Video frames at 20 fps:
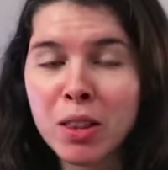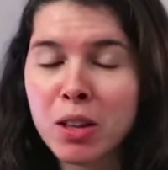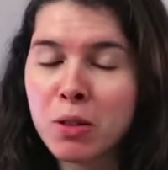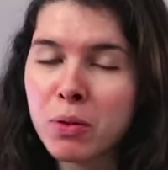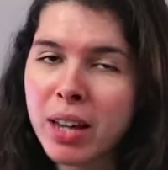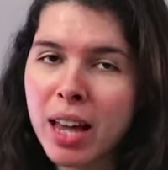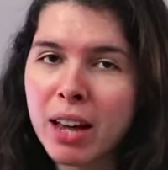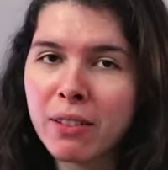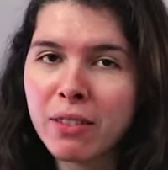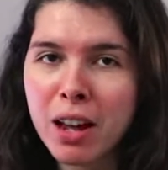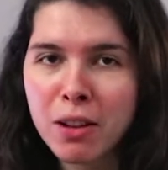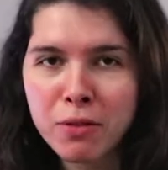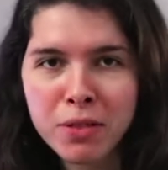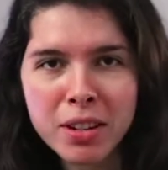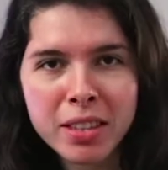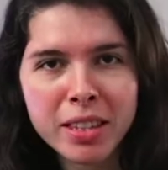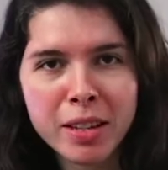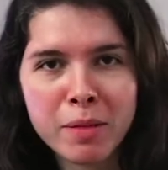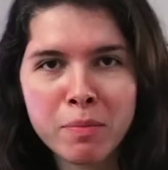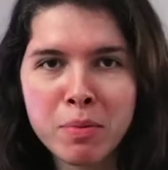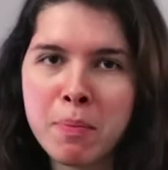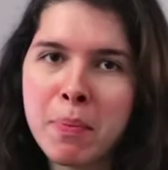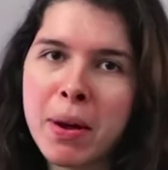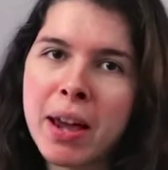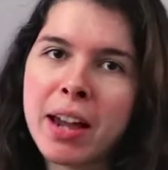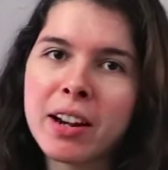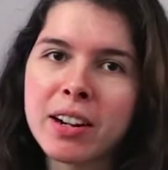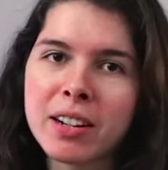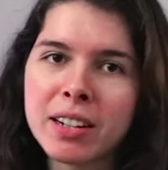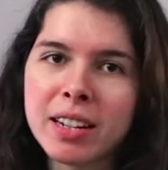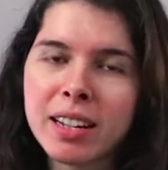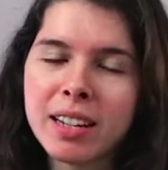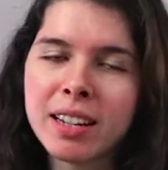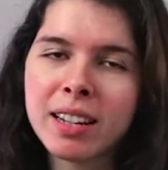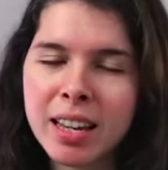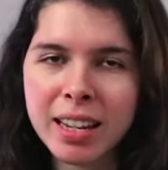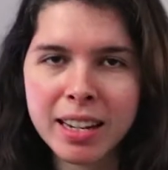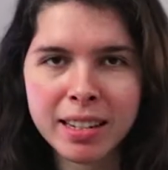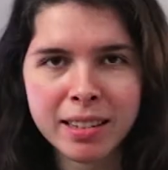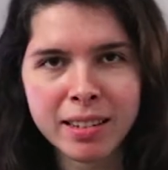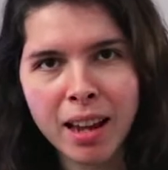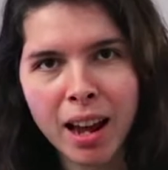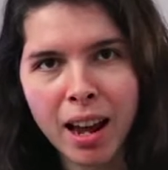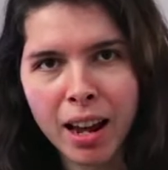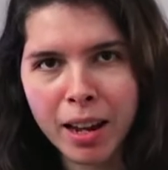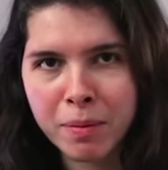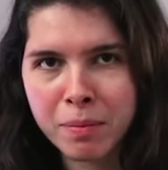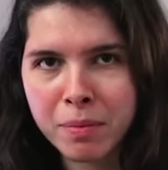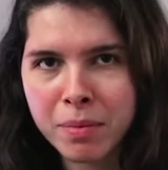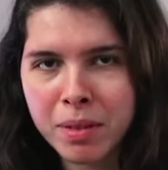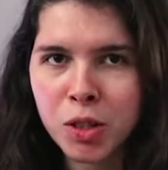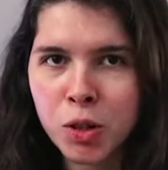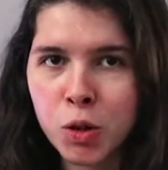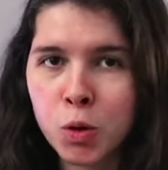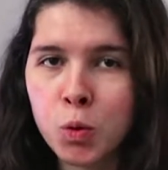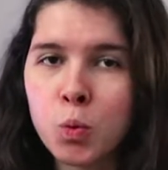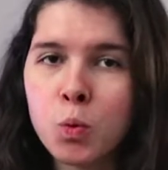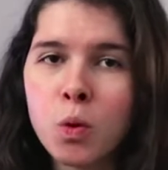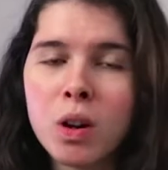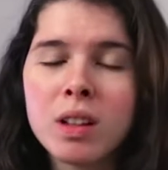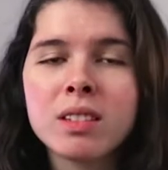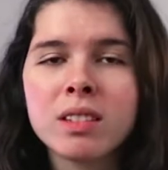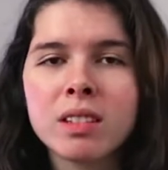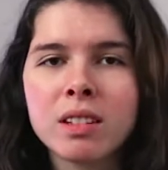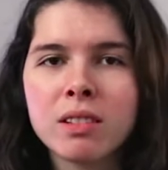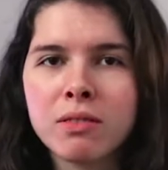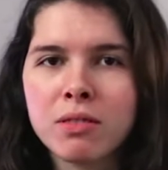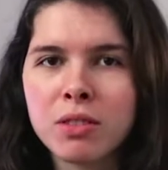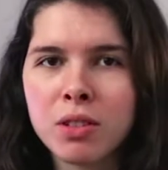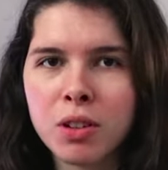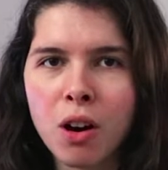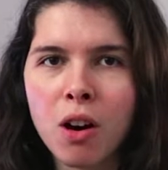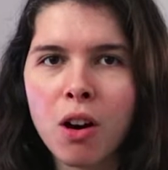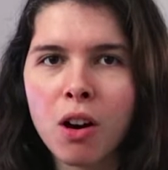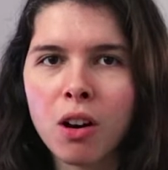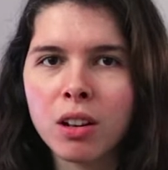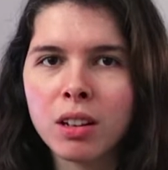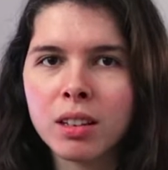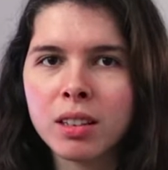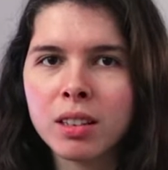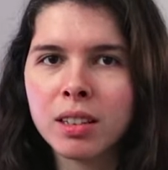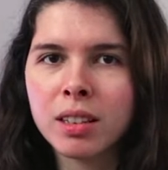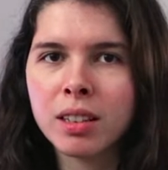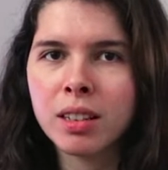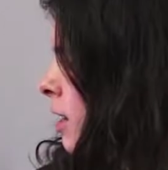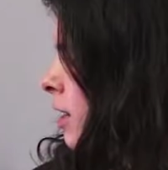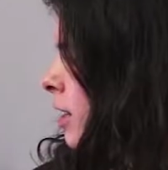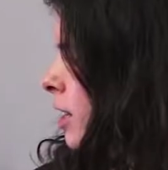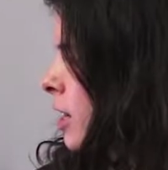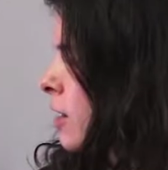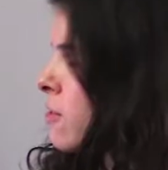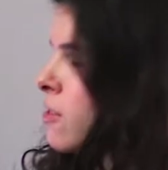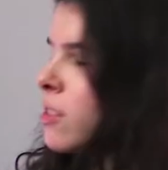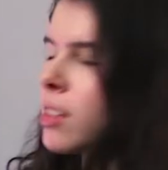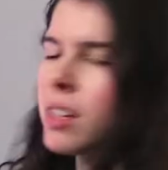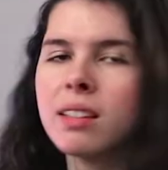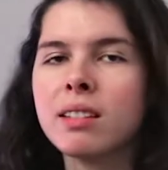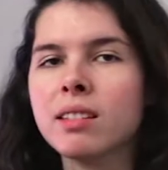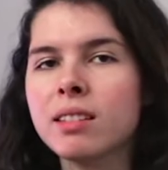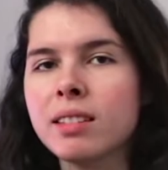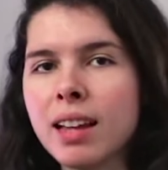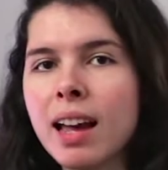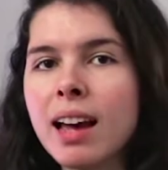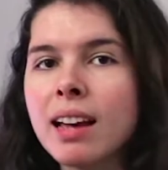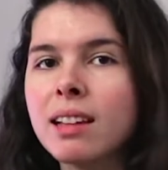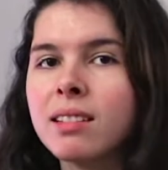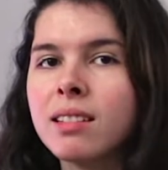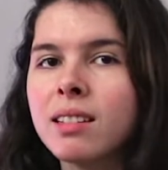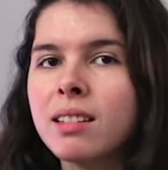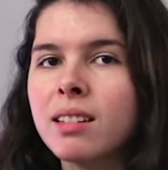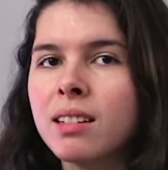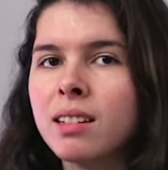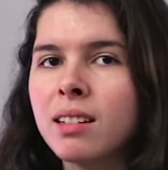that we have everything prepared, it is time to once and for all give this desk